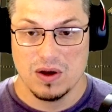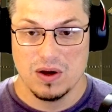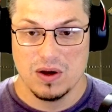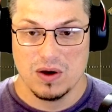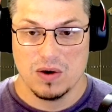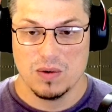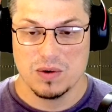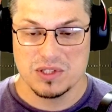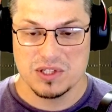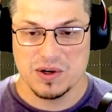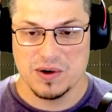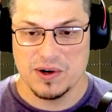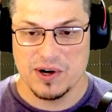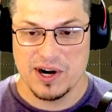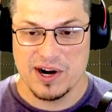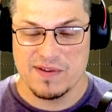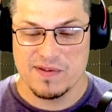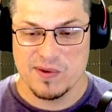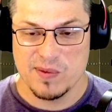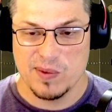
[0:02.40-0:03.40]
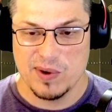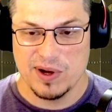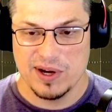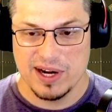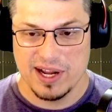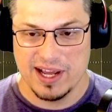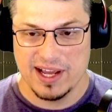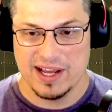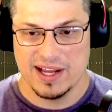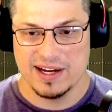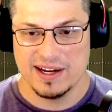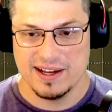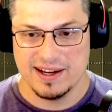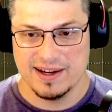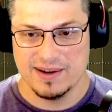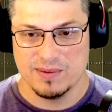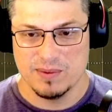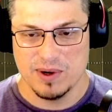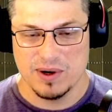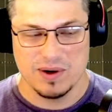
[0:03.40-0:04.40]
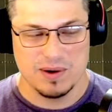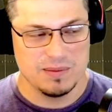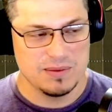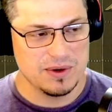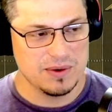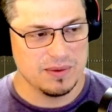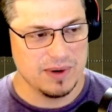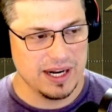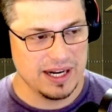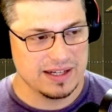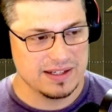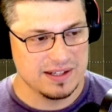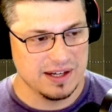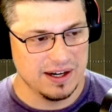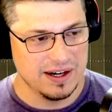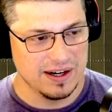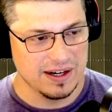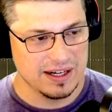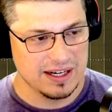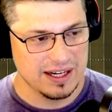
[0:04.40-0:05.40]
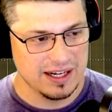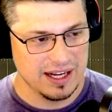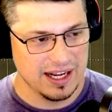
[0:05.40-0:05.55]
What's going on, everyone, and welcome to Wreck Talk.